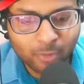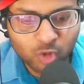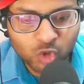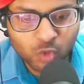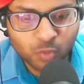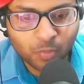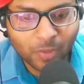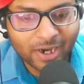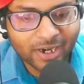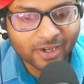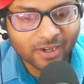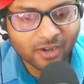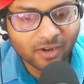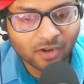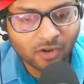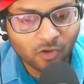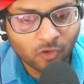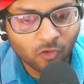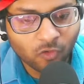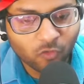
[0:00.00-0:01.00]
to spend
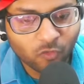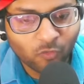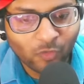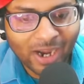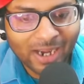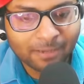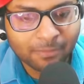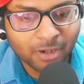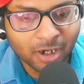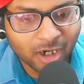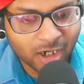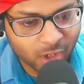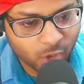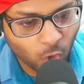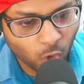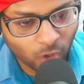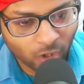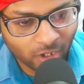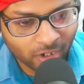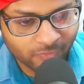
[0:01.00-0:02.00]

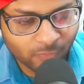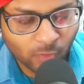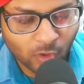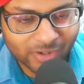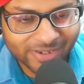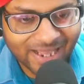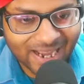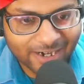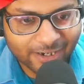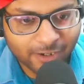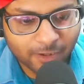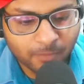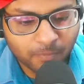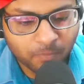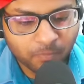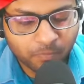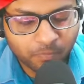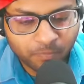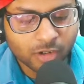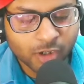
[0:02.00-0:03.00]
$5 for that.
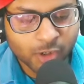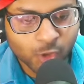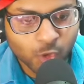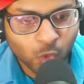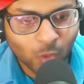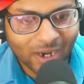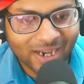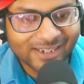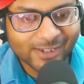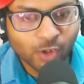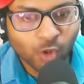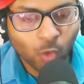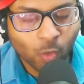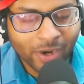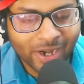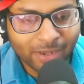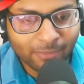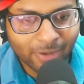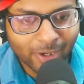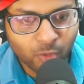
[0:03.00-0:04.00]
So guys,
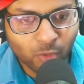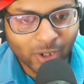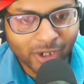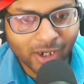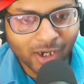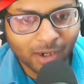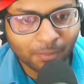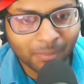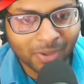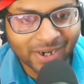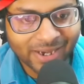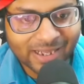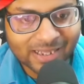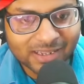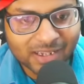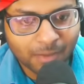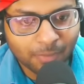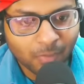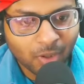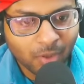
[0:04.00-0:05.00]
whenever you are completing
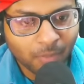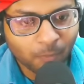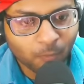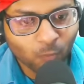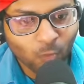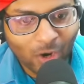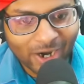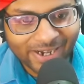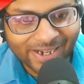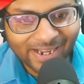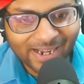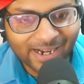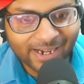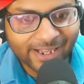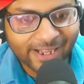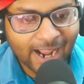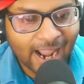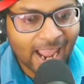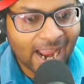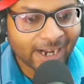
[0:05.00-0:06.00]
them
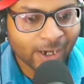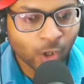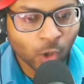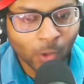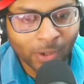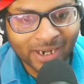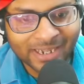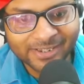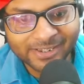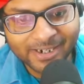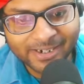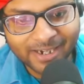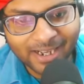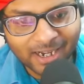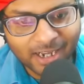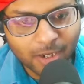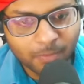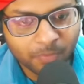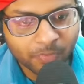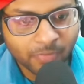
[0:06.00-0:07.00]
vertically and
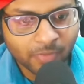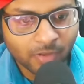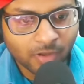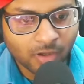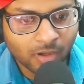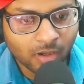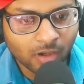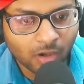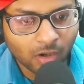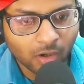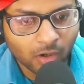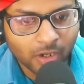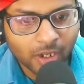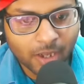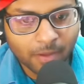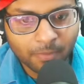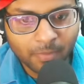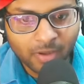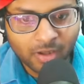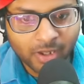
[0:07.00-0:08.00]
horizontally,
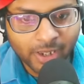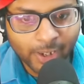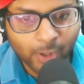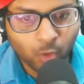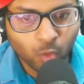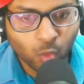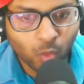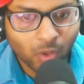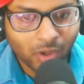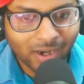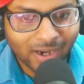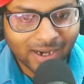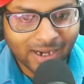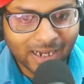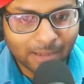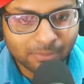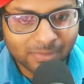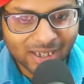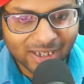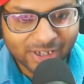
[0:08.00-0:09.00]
okay, you
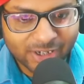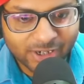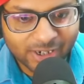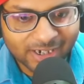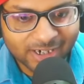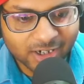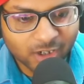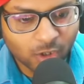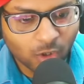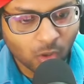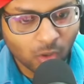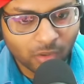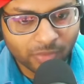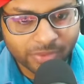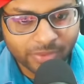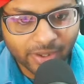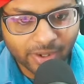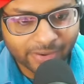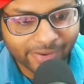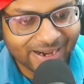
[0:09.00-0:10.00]
claim the chest
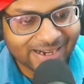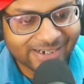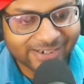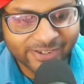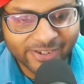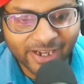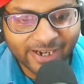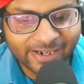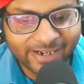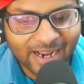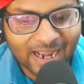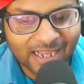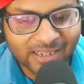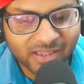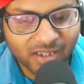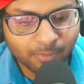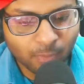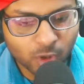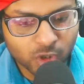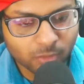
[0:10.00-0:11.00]
on the right side and
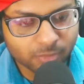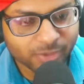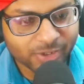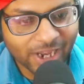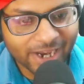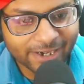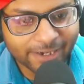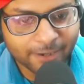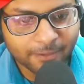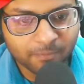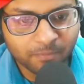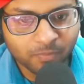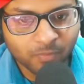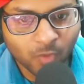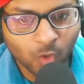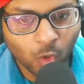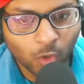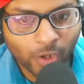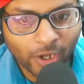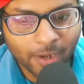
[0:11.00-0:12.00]
the bottom side.
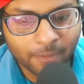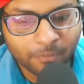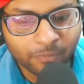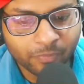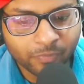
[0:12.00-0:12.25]
Okay,